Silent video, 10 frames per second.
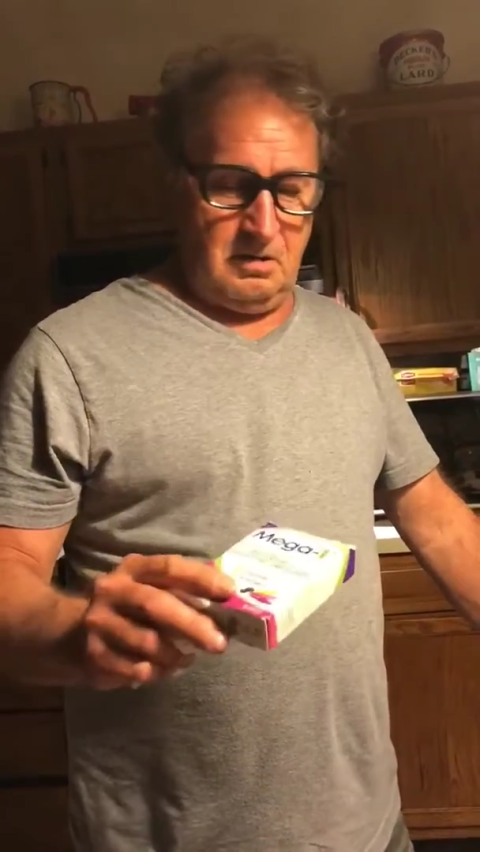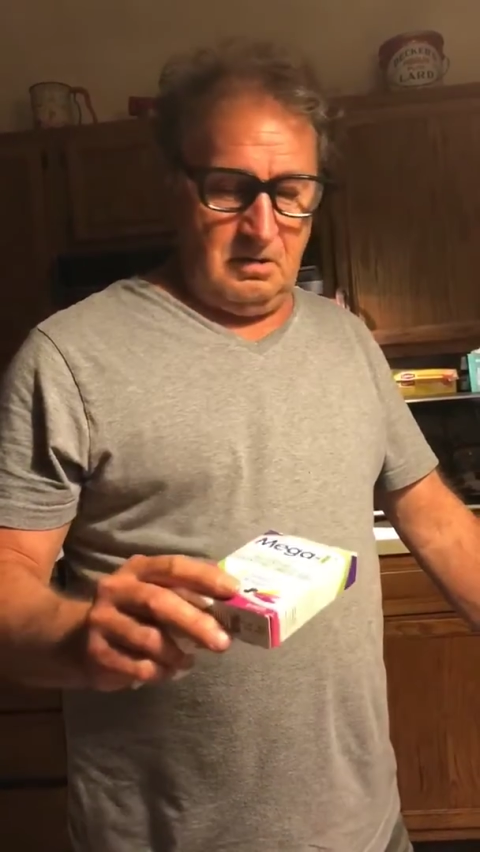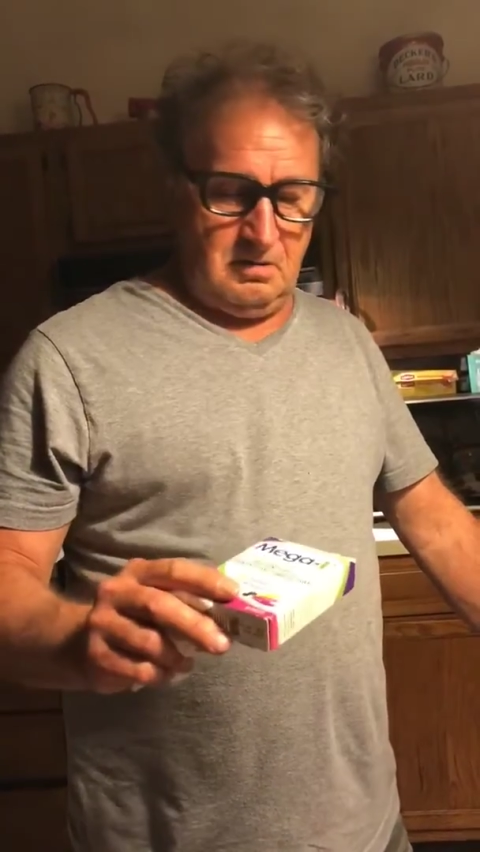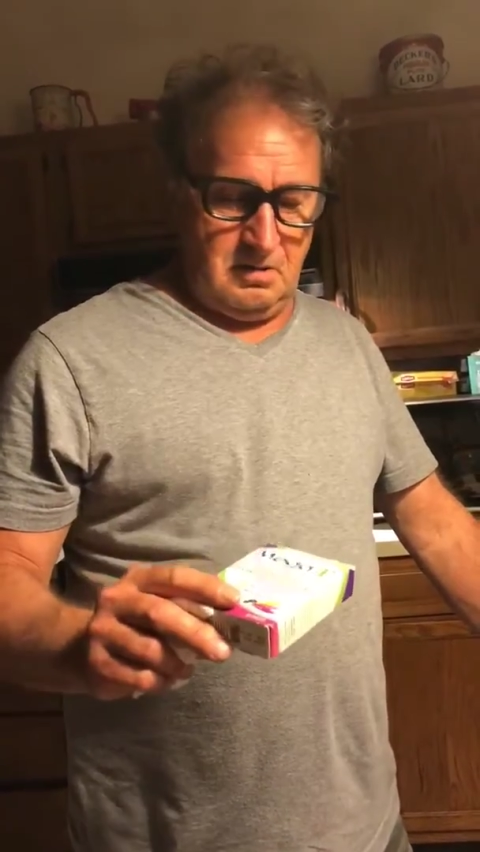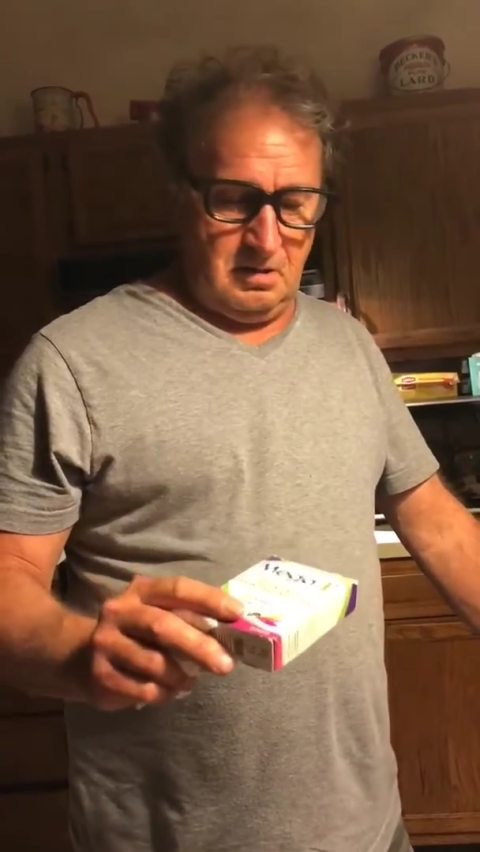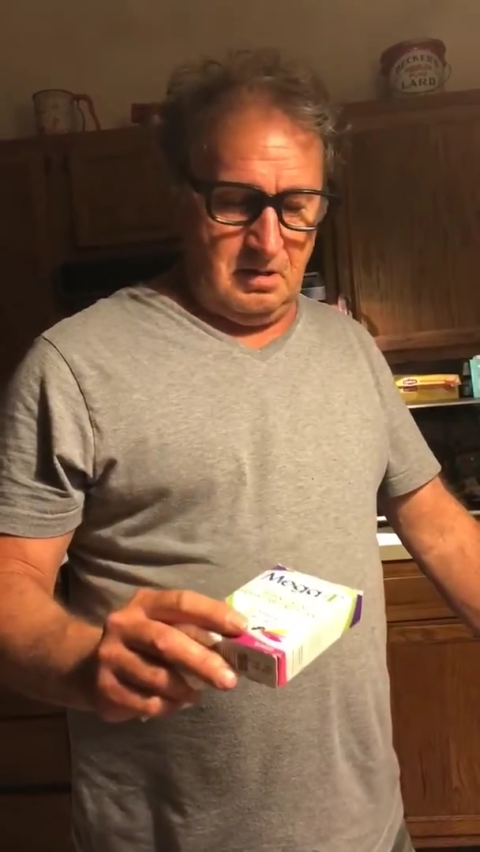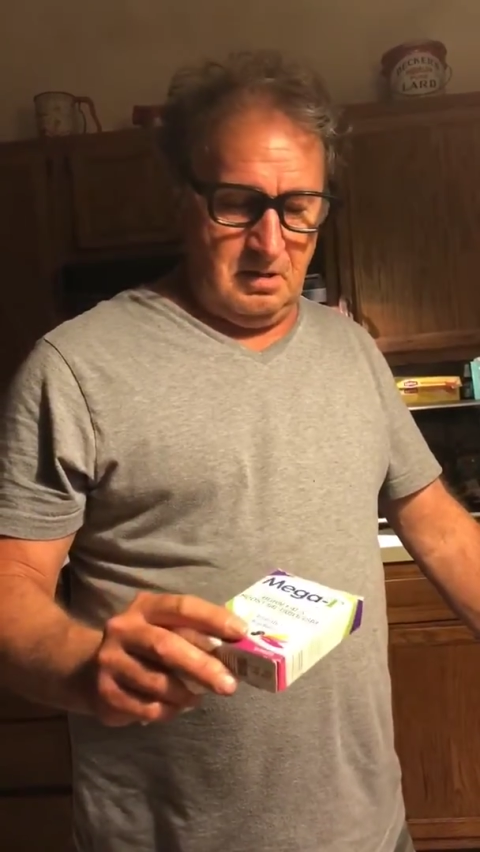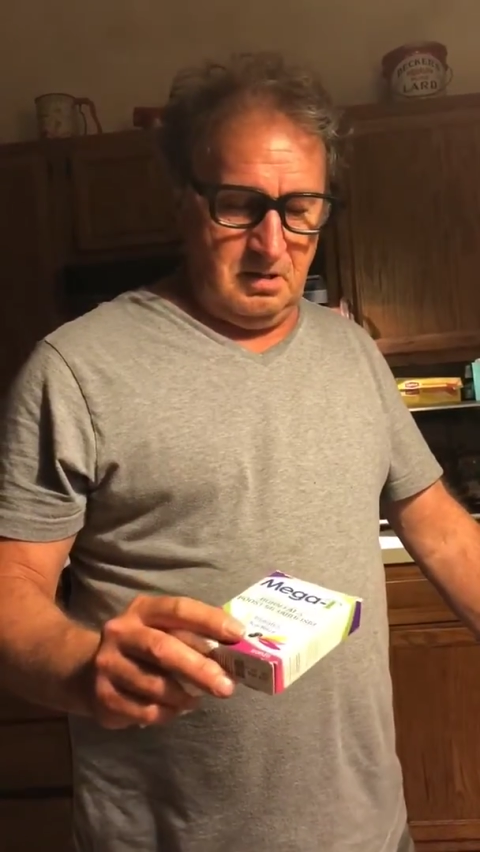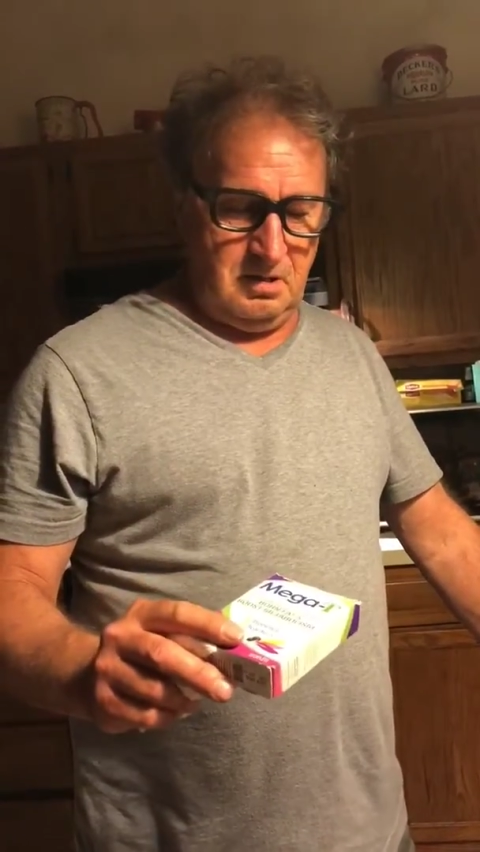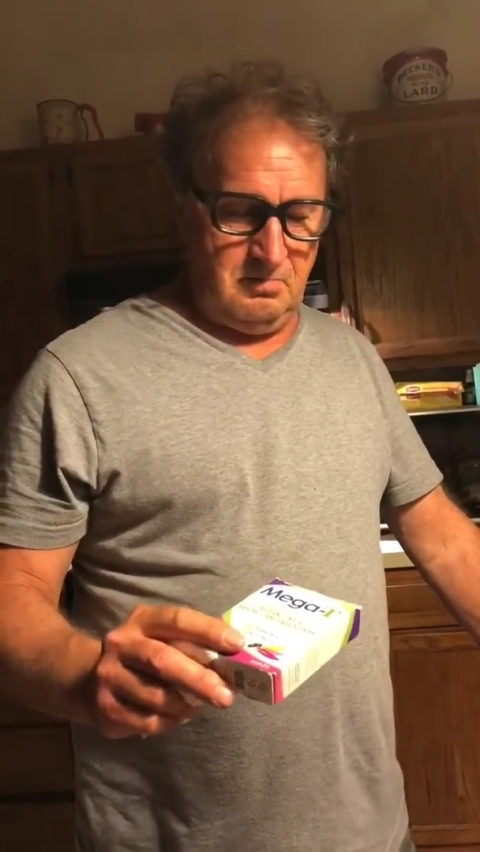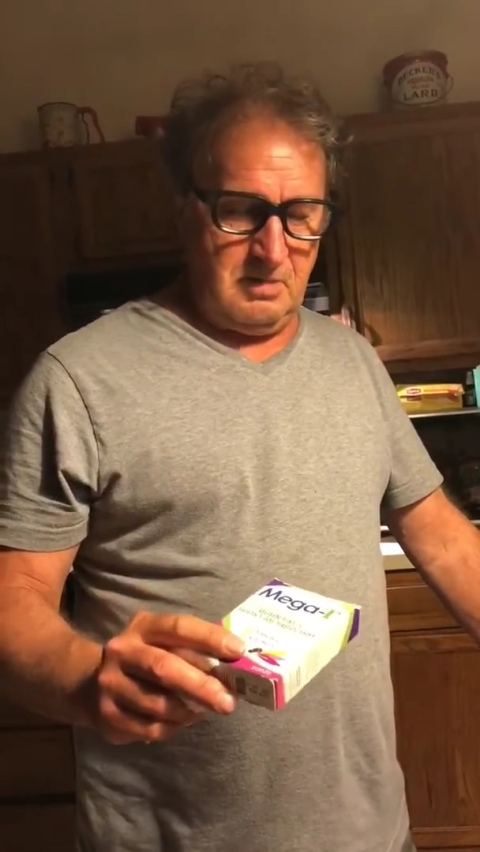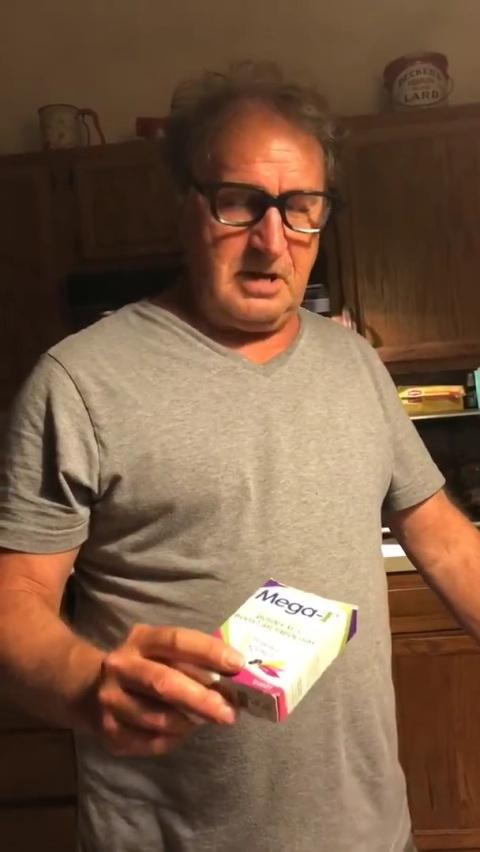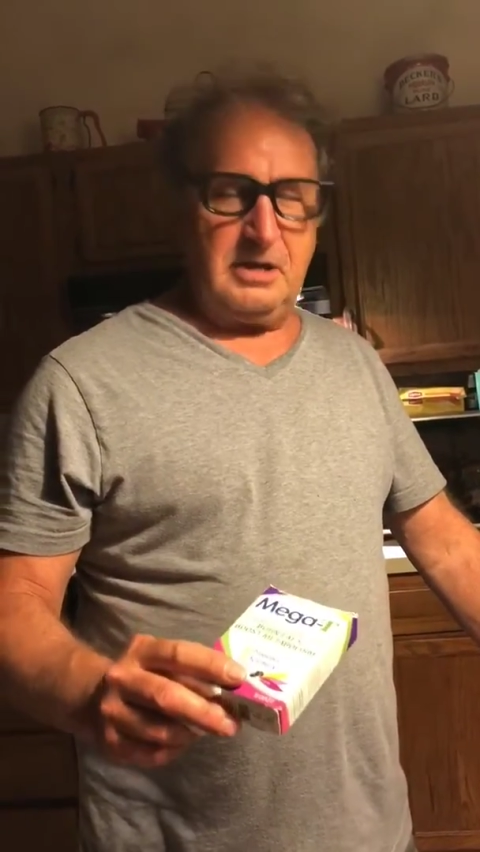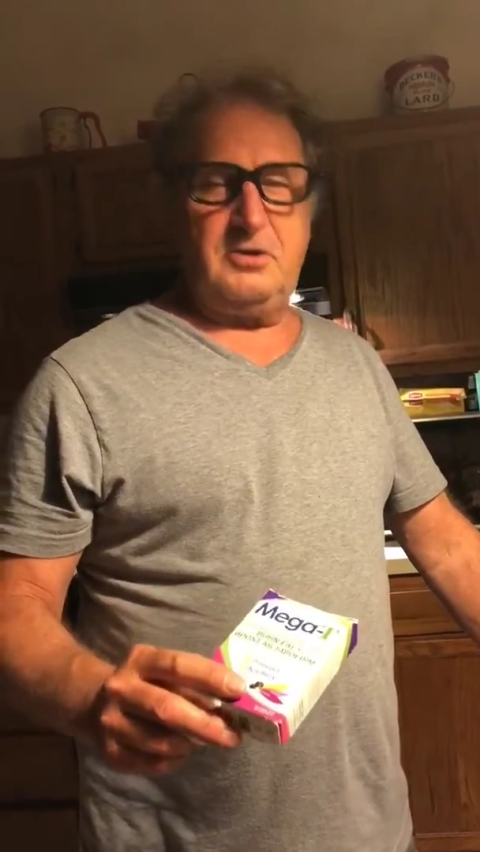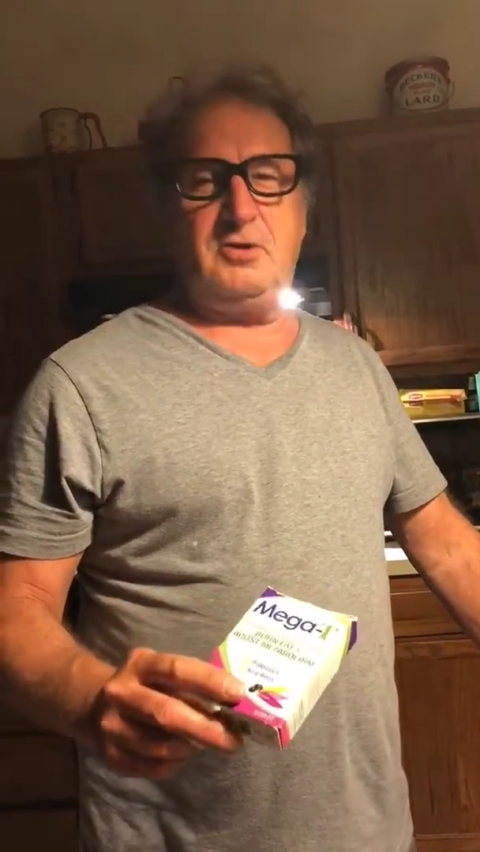these uh,
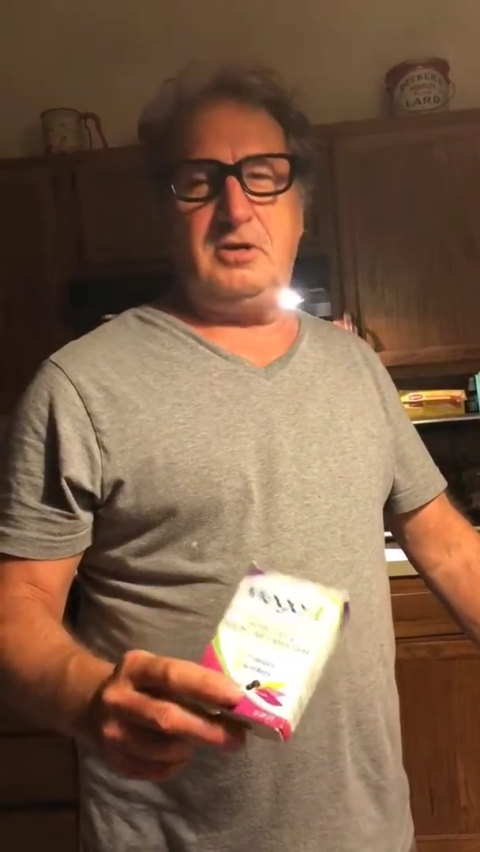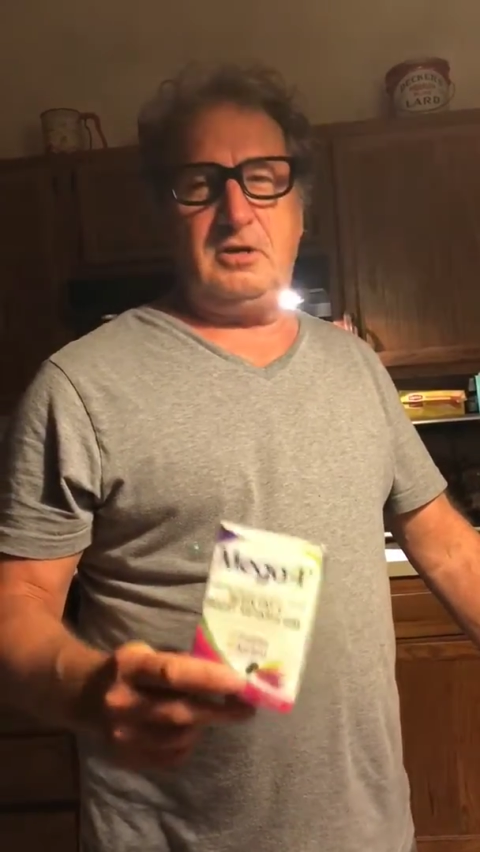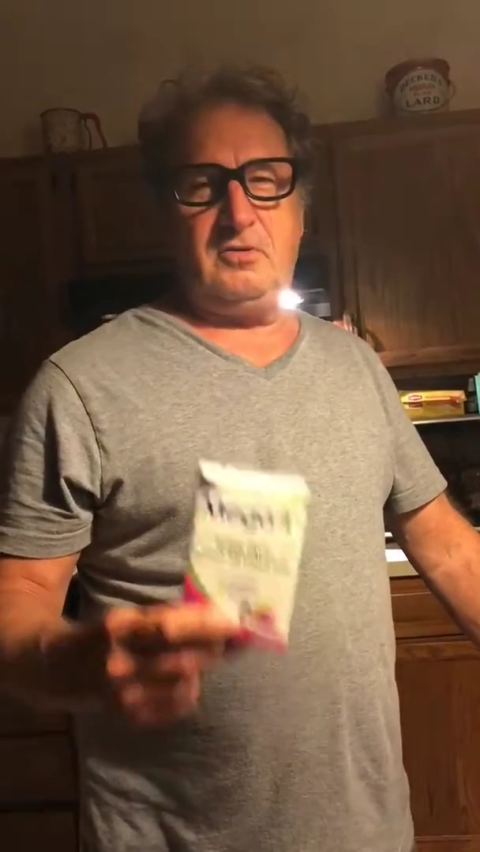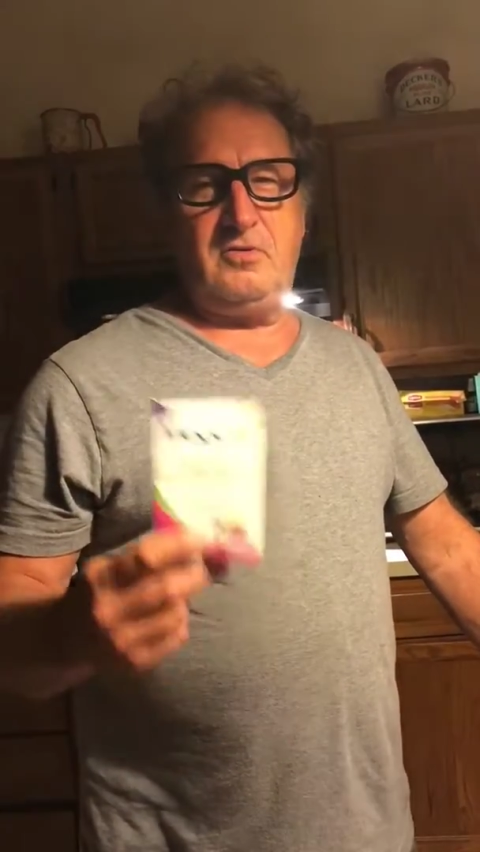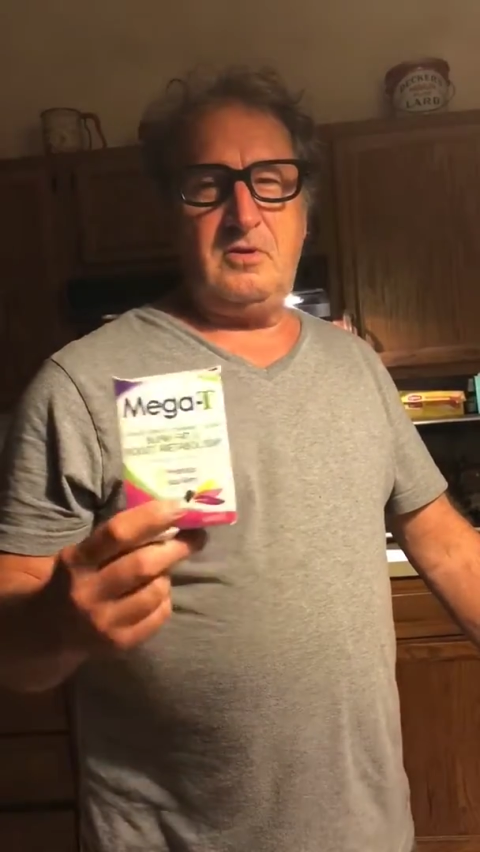manatees.